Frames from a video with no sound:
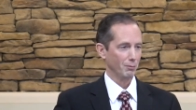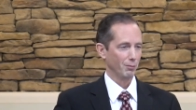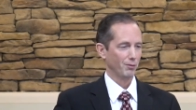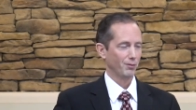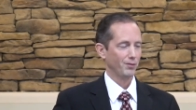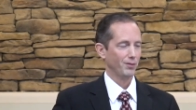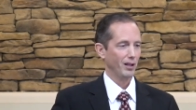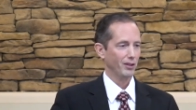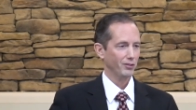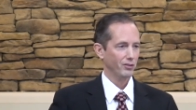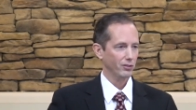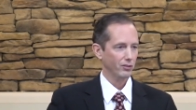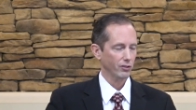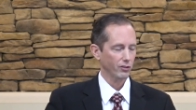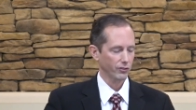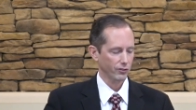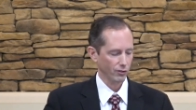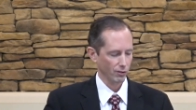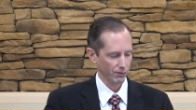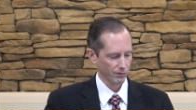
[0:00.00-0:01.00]
It professes
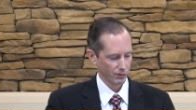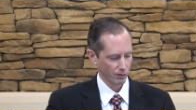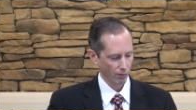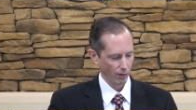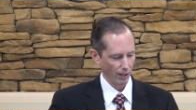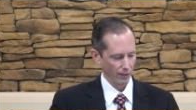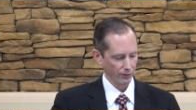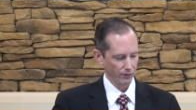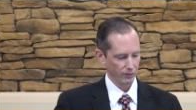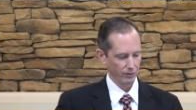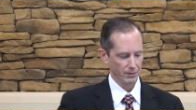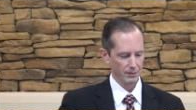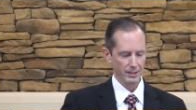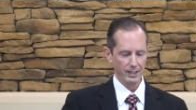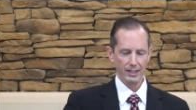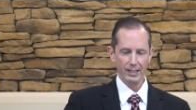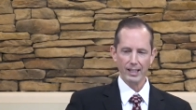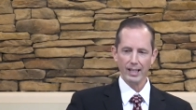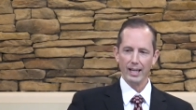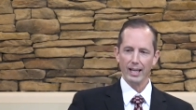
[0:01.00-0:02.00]
to serve Christ.
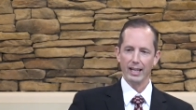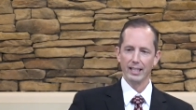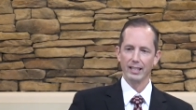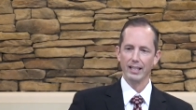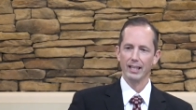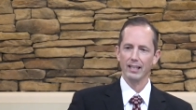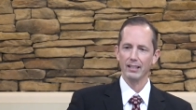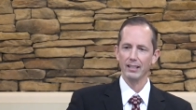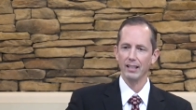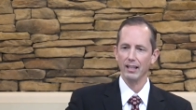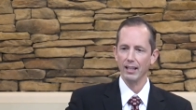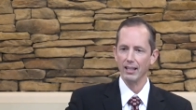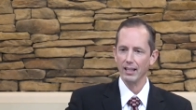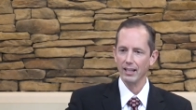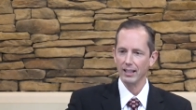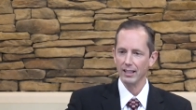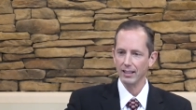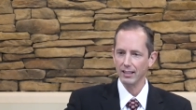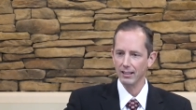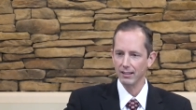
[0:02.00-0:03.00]
And then
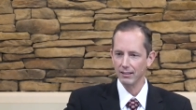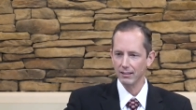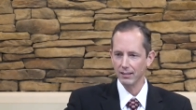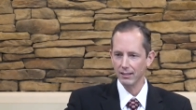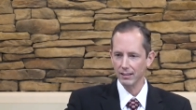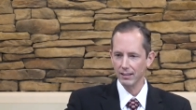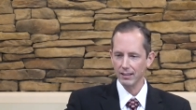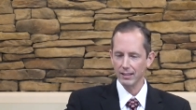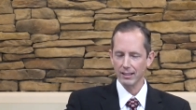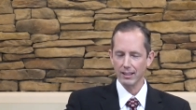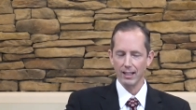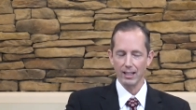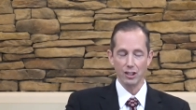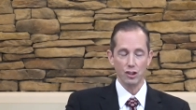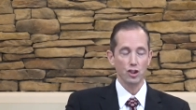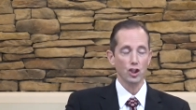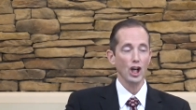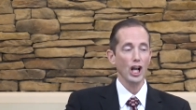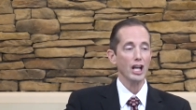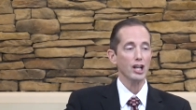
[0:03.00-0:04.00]
a
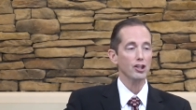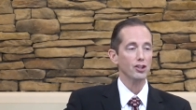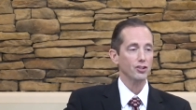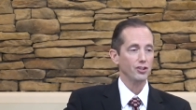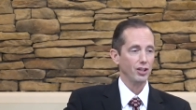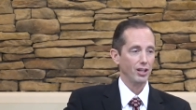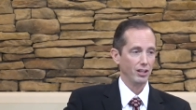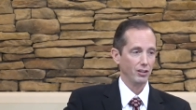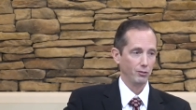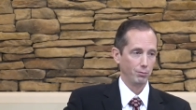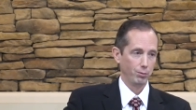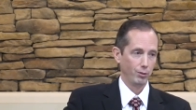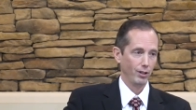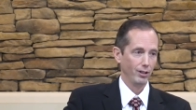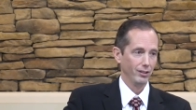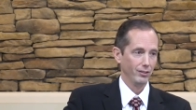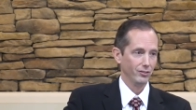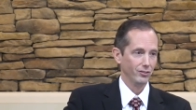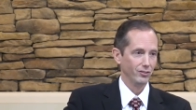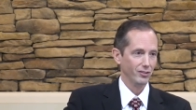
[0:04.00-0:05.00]
change takes
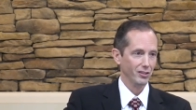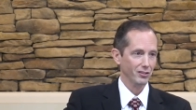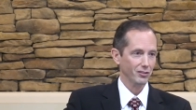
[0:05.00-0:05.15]
place.